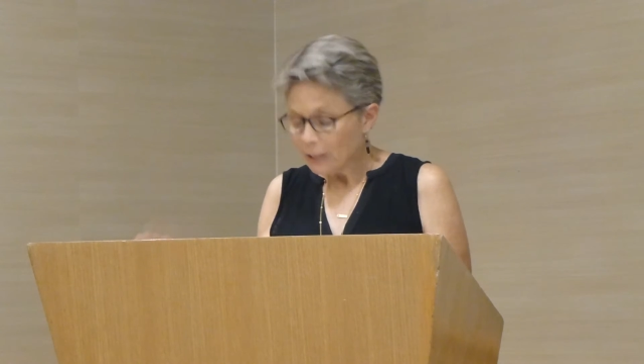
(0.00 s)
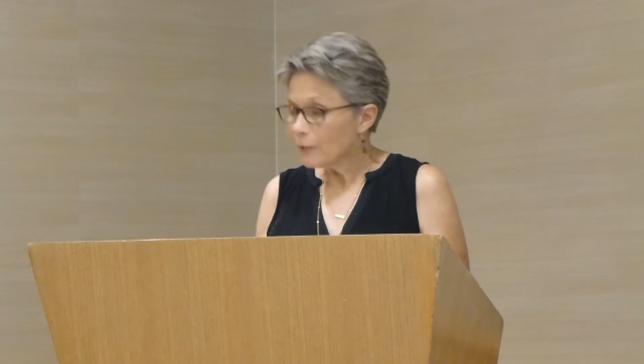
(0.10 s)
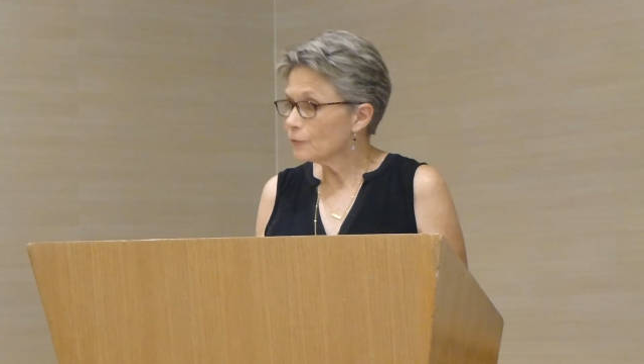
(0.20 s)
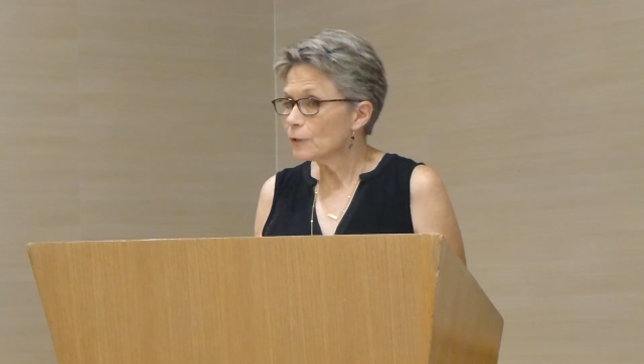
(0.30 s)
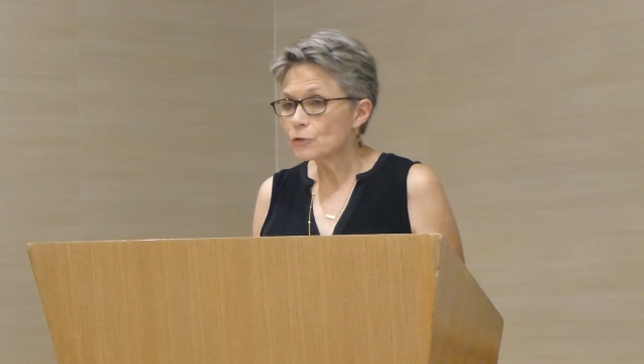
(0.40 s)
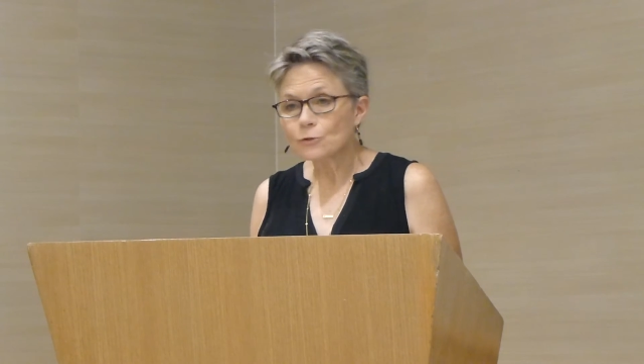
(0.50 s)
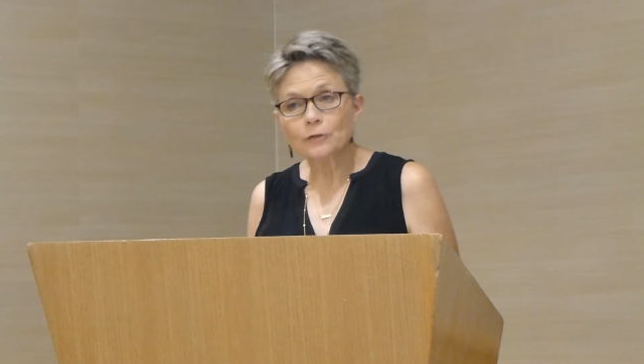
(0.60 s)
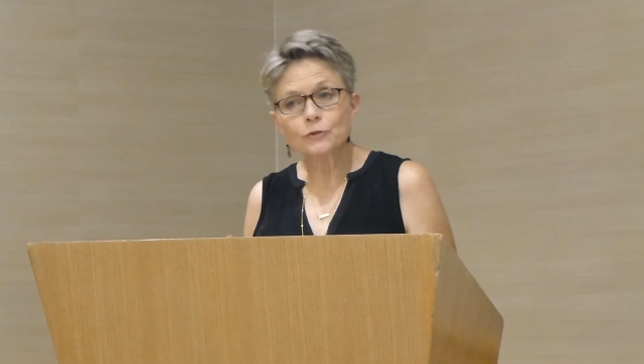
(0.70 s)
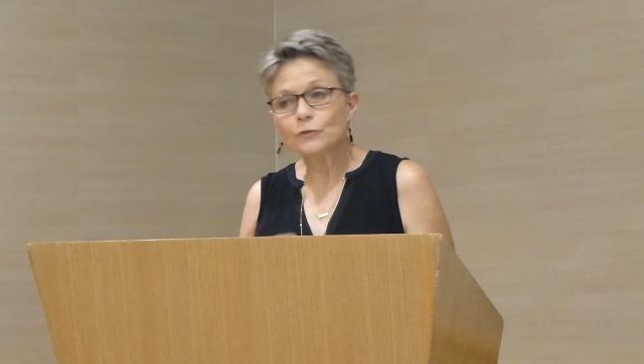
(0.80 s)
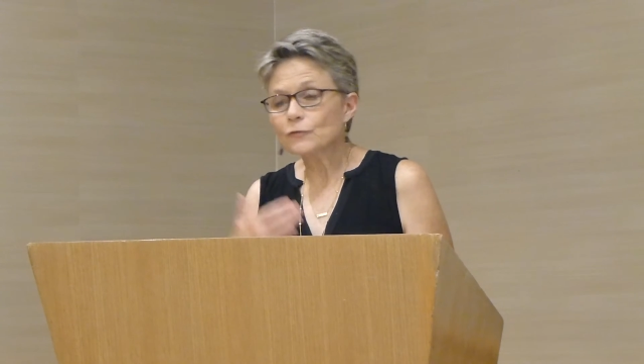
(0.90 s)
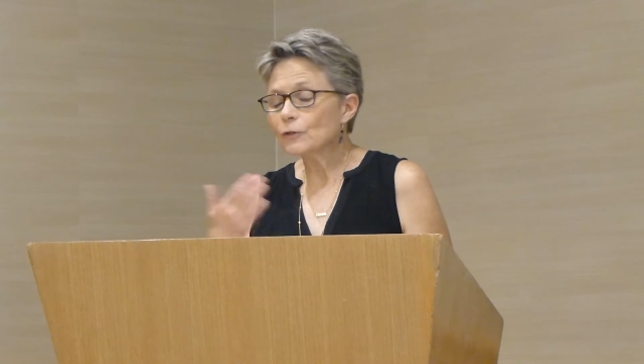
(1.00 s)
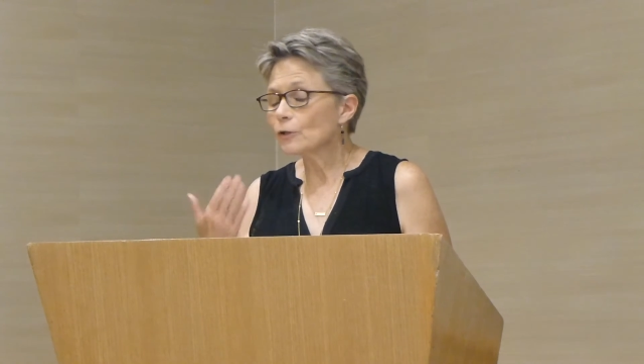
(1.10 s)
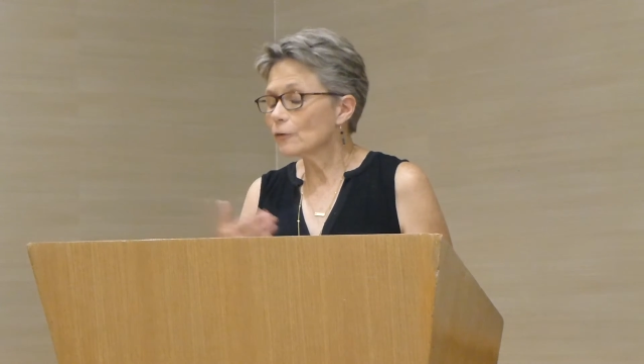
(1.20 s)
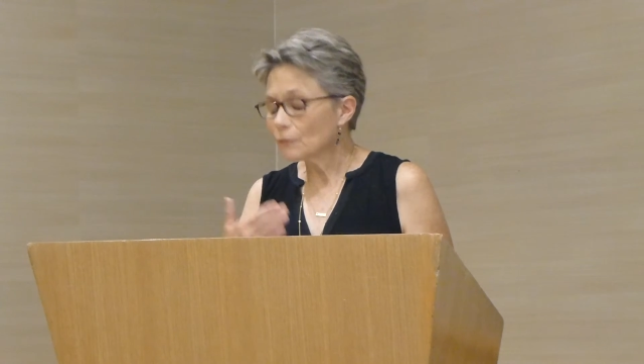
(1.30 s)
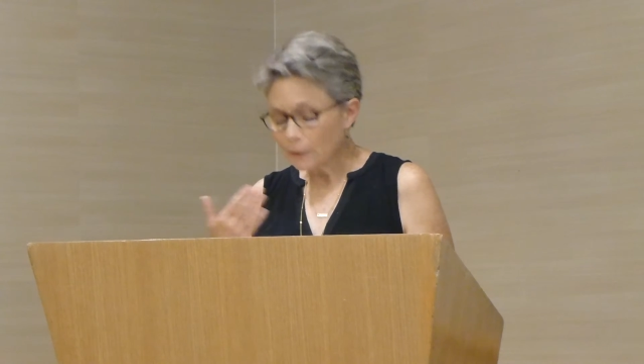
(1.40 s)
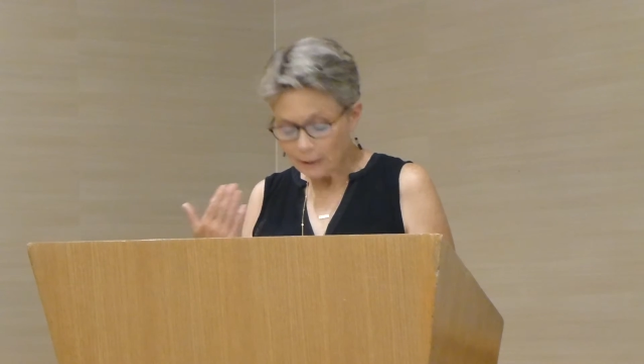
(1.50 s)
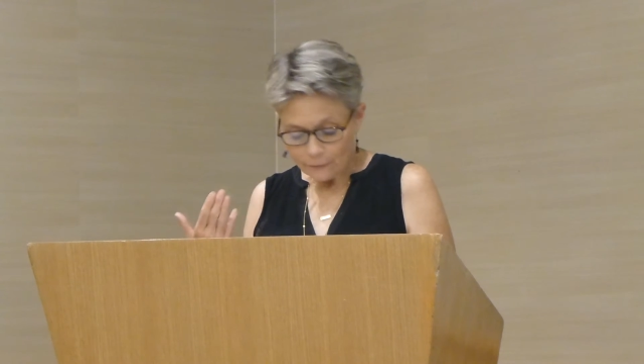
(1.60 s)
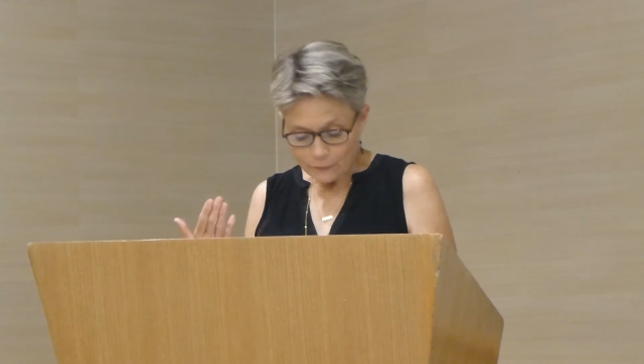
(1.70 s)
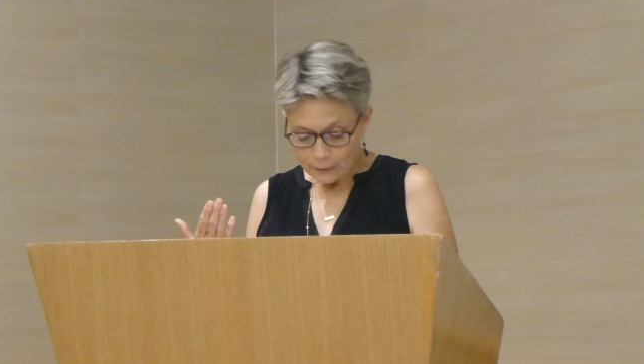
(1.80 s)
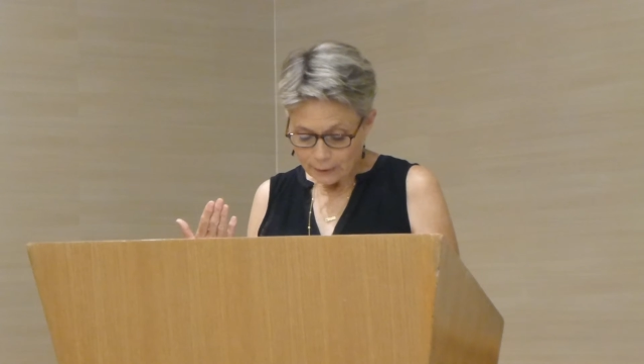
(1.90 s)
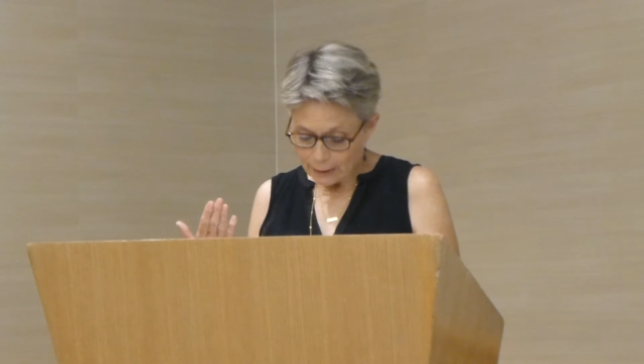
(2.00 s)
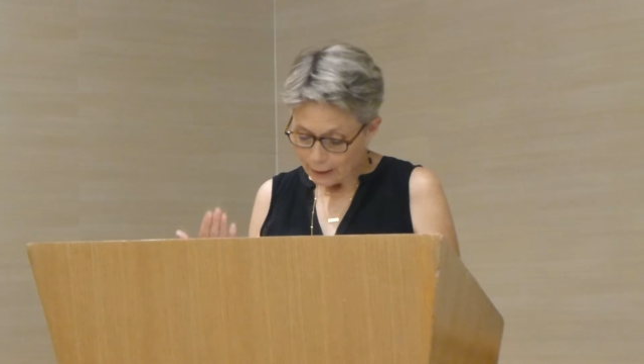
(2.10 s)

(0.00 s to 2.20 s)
If an instructor or if an